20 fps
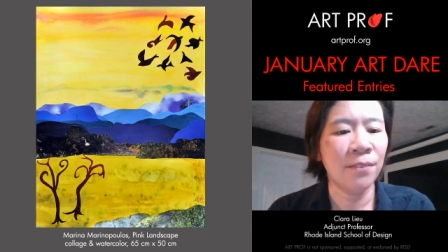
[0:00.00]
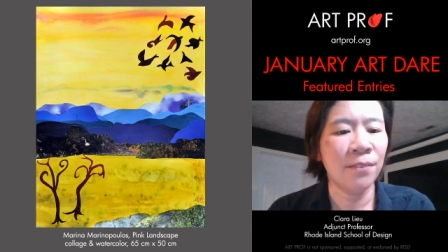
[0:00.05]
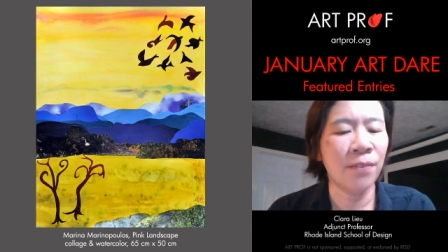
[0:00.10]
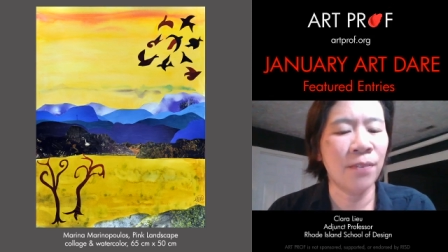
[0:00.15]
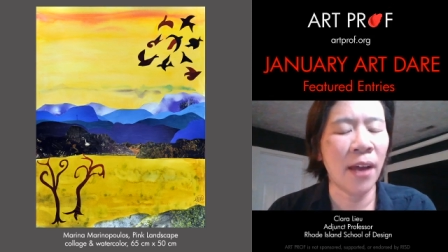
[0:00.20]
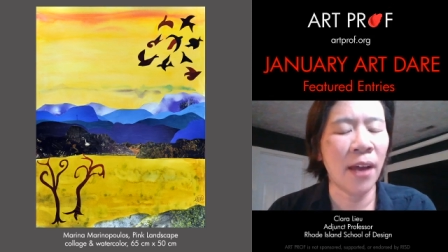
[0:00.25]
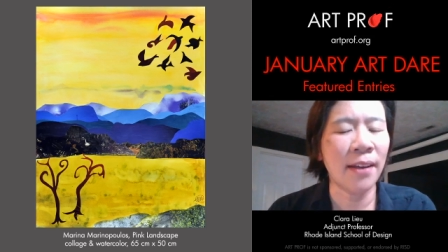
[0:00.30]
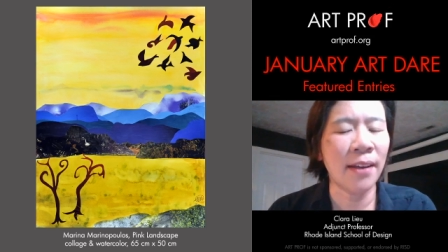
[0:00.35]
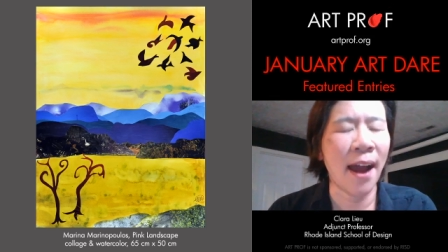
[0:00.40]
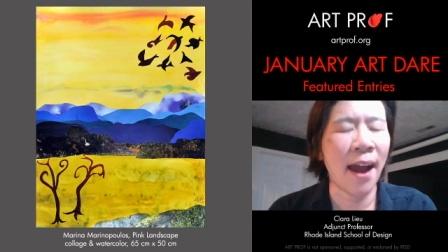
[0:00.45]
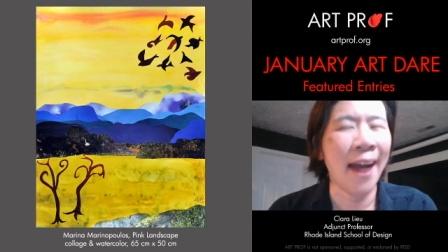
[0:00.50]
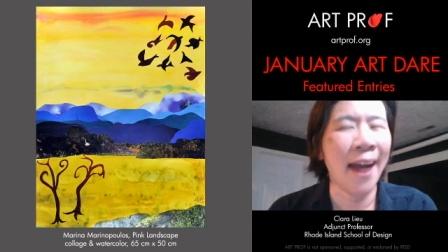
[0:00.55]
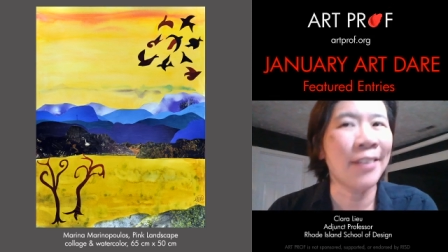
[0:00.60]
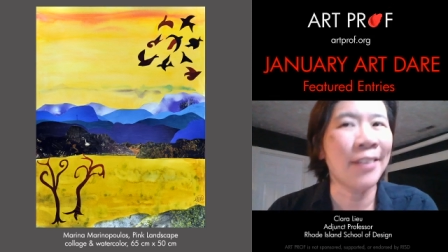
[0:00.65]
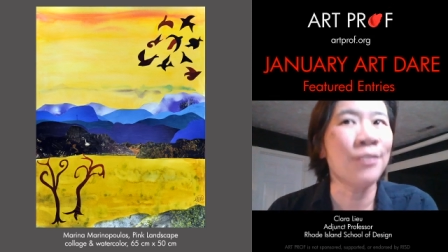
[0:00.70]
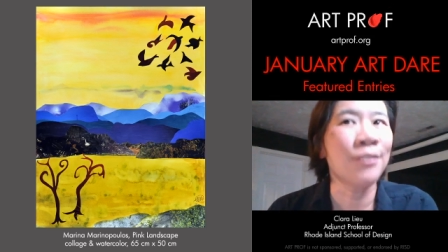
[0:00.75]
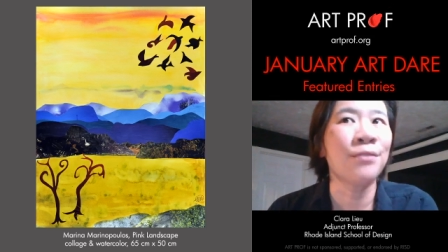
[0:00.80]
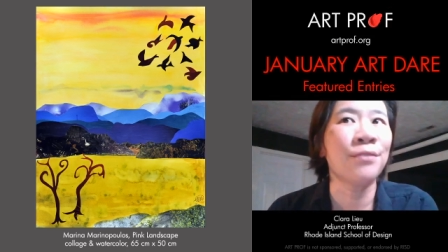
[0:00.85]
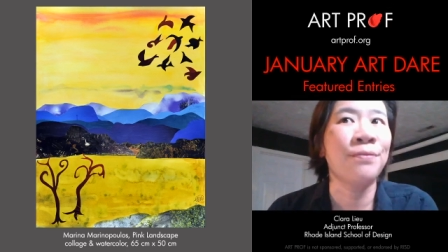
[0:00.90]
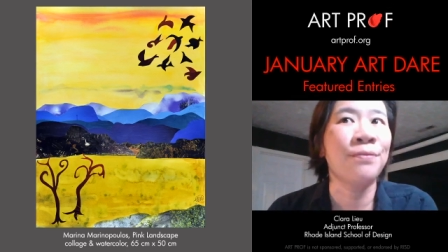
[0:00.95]
that I
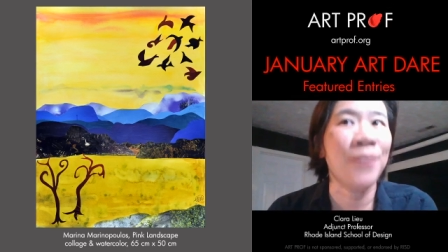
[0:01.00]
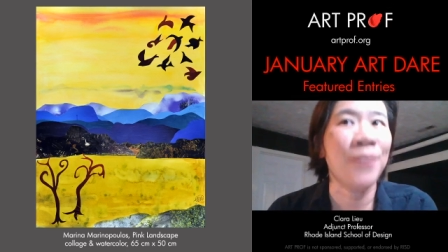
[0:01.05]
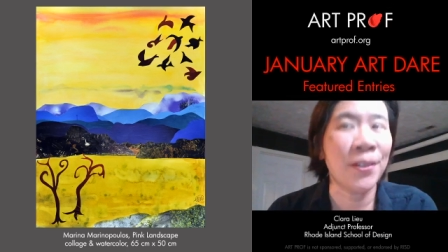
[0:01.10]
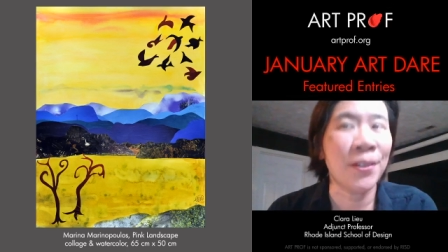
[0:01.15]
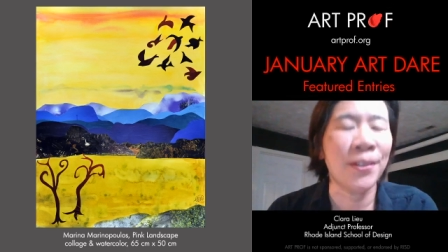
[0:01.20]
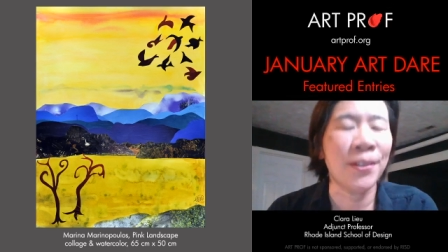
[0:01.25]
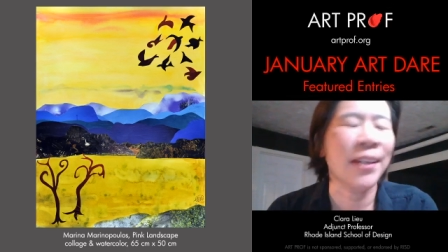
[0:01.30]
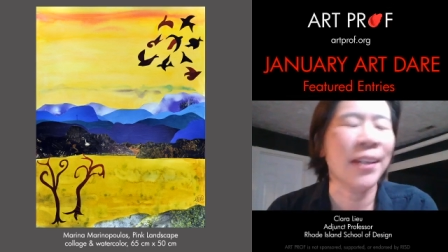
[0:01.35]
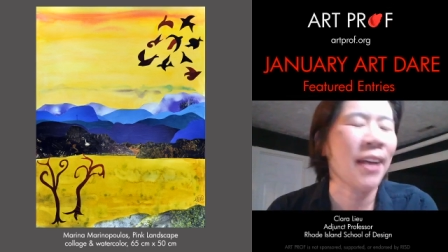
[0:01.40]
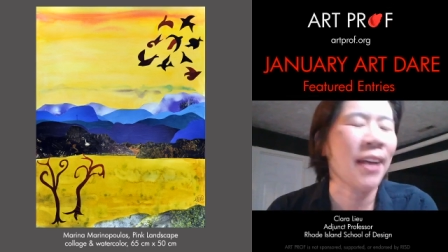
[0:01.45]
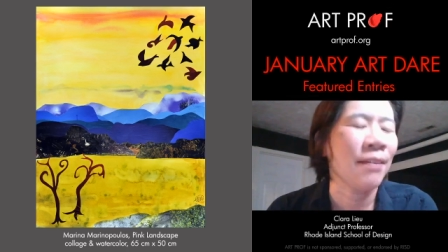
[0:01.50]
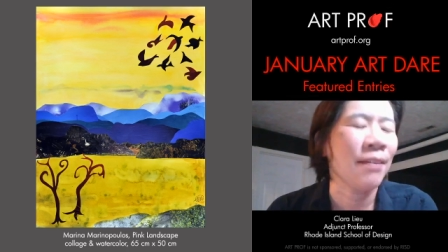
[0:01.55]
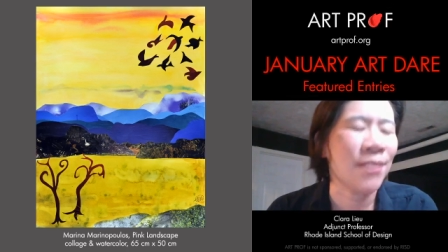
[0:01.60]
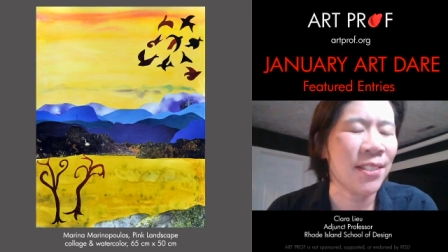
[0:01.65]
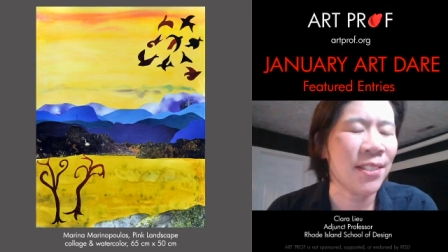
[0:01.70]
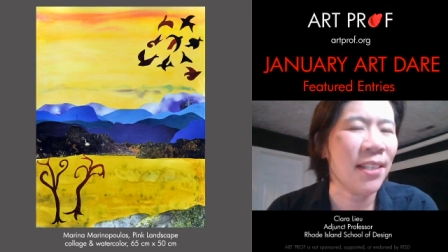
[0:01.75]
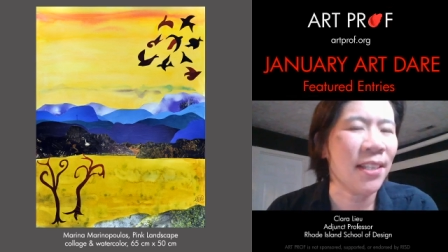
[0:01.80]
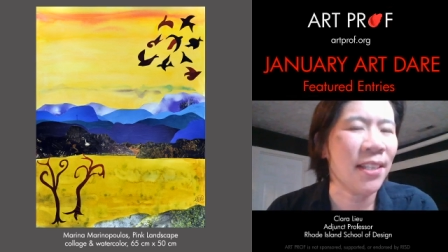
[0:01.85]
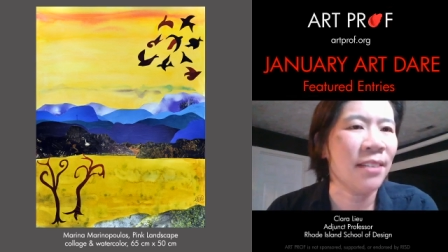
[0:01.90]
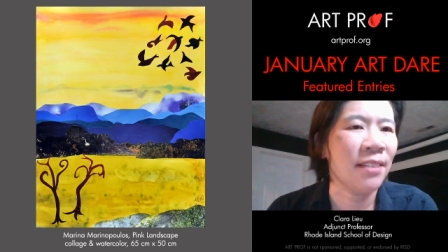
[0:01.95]
don't feel like I've
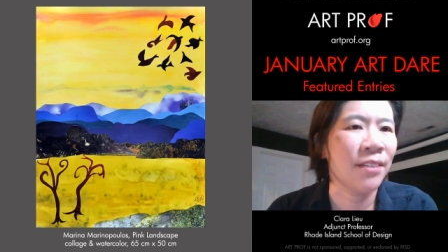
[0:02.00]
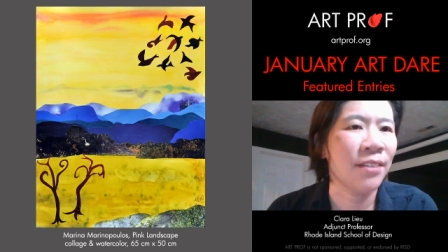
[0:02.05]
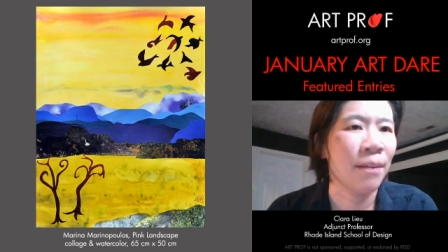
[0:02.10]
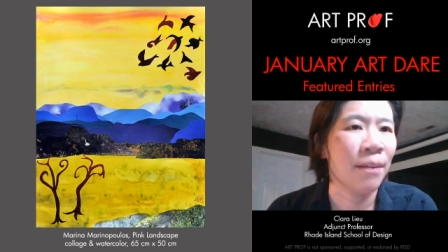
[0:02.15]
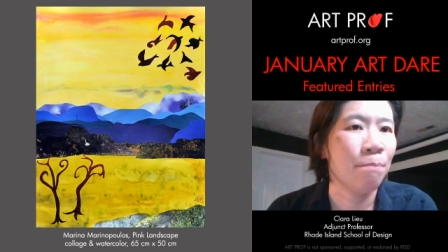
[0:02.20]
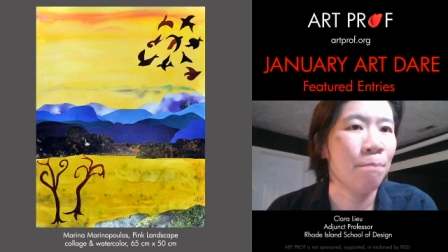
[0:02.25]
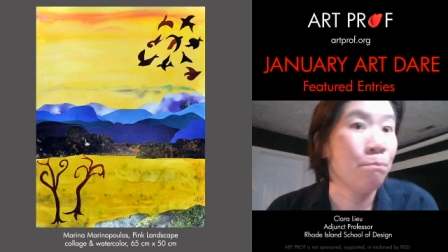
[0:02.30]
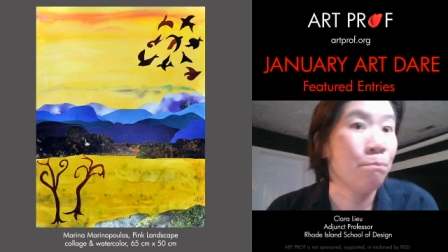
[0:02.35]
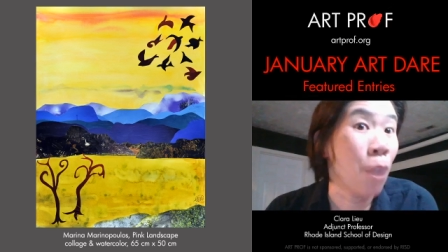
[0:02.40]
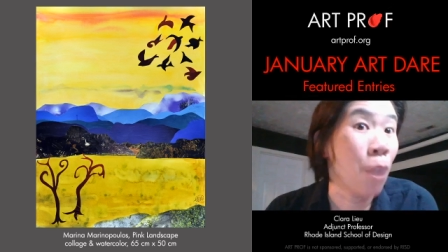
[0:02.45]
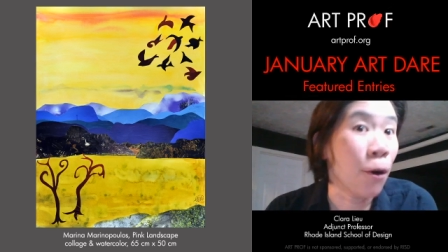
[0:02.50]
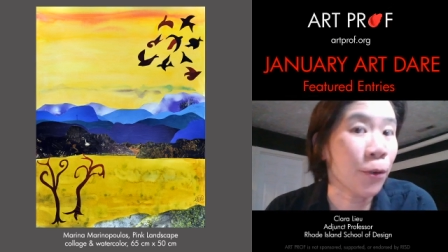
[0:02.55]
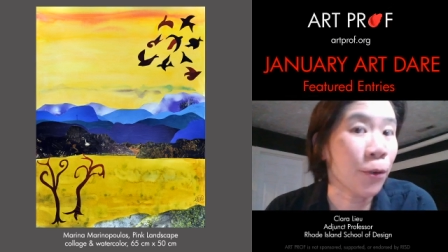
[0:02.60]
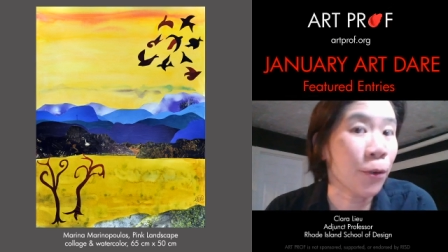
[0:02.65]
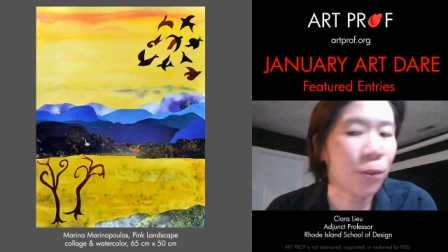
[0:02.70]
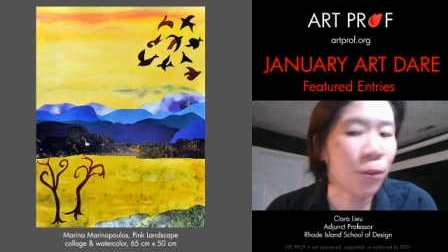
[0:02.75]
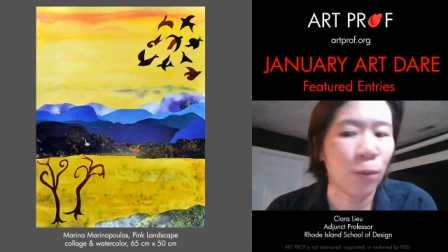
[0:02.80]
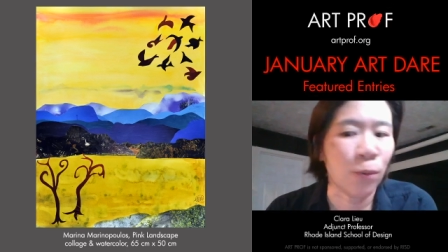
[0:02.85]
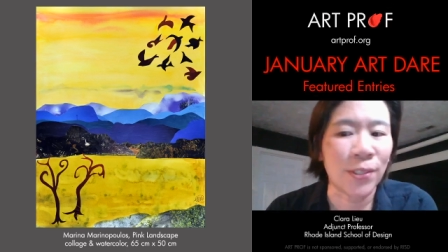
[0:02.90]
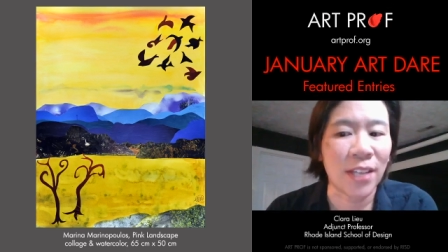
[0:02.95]
seen them
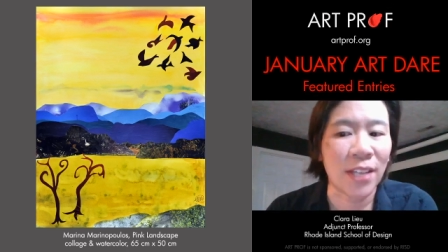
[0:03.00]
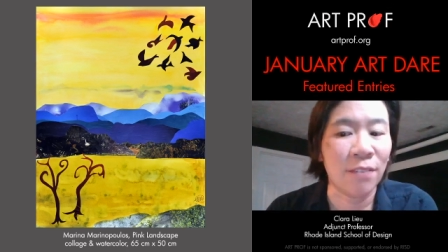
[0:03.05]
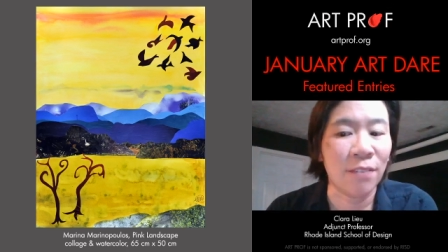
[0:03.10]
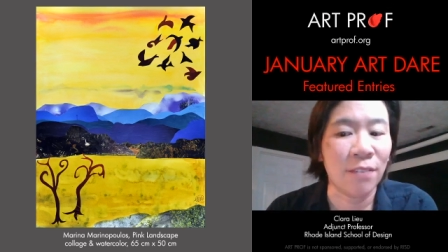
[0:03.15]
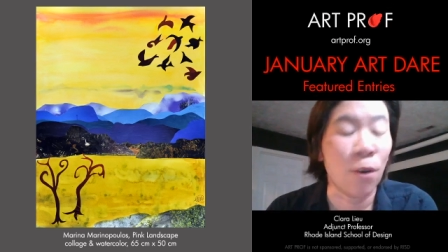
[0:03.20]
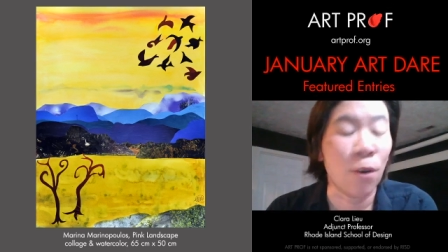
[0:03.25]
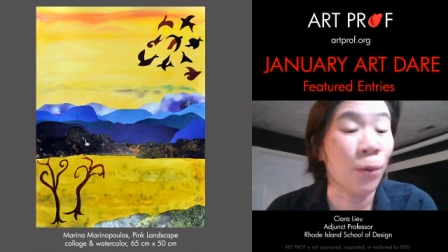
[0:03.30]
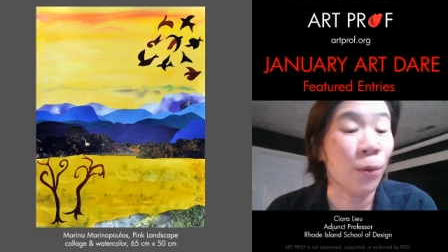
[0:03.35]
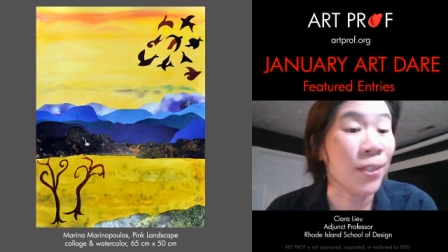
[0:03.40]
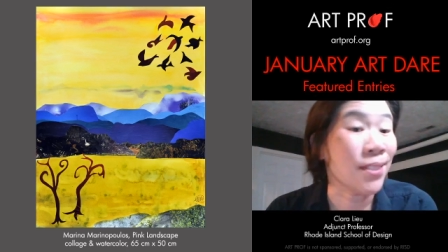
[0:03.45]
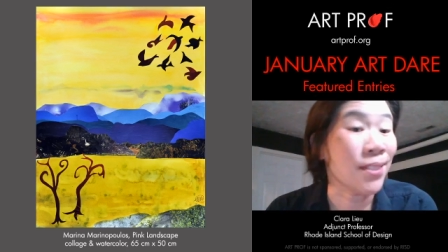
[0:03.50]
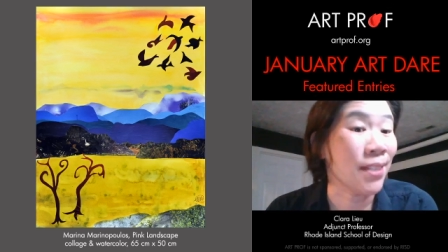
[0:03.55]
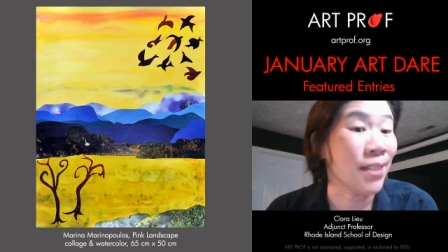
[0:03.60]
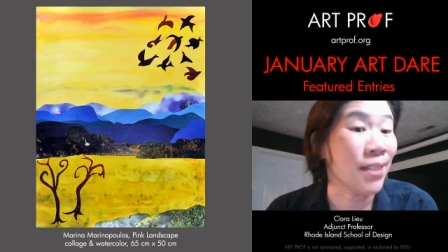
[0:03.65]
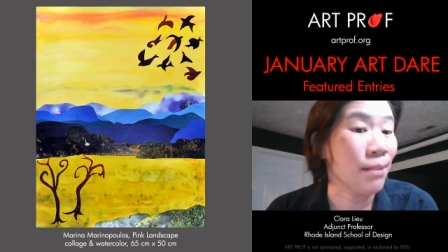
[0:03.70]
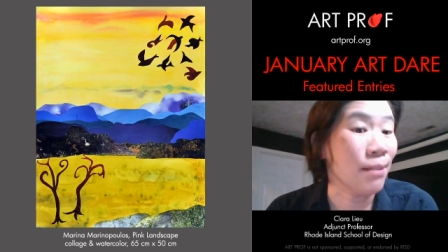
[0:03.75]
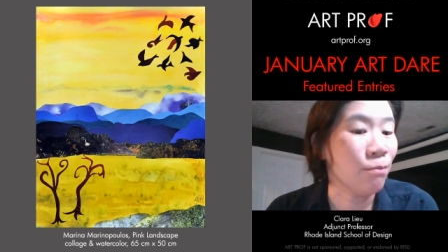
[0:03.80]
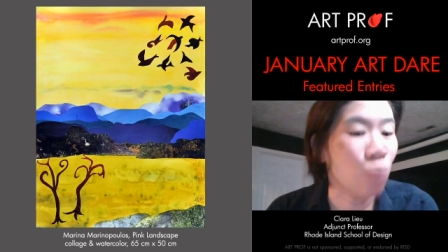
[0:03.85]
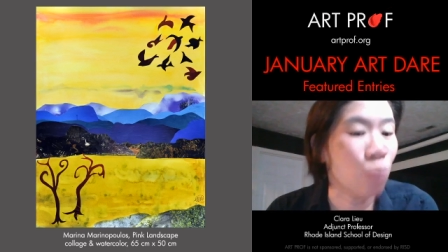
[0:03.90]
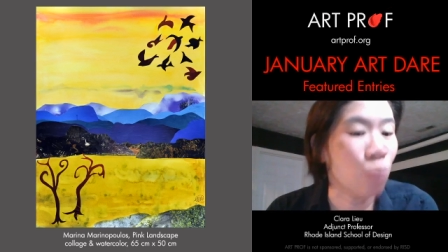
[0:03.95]
both once I've only
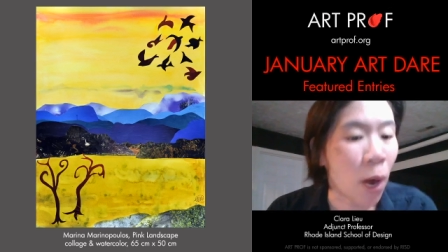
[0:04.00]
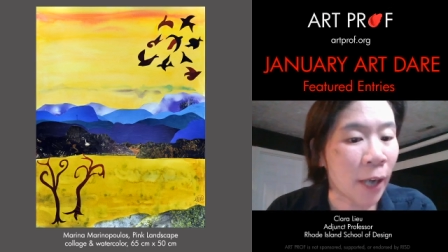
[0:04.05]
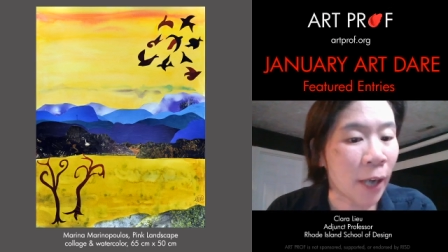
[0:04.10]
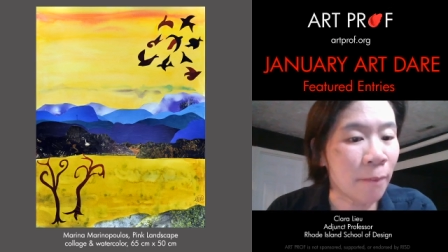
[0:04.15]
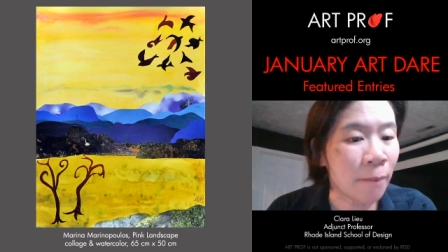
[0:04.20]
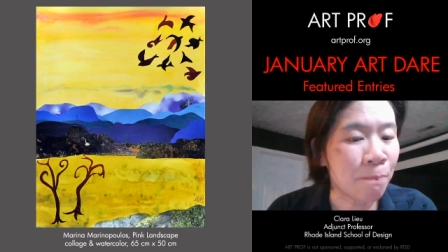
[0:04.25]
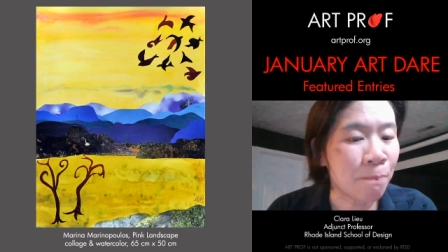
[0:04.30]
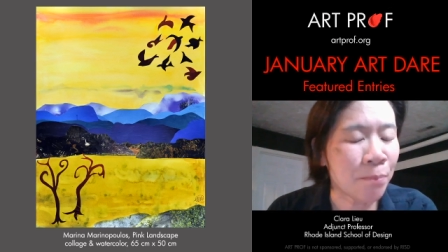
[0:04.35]
seen one.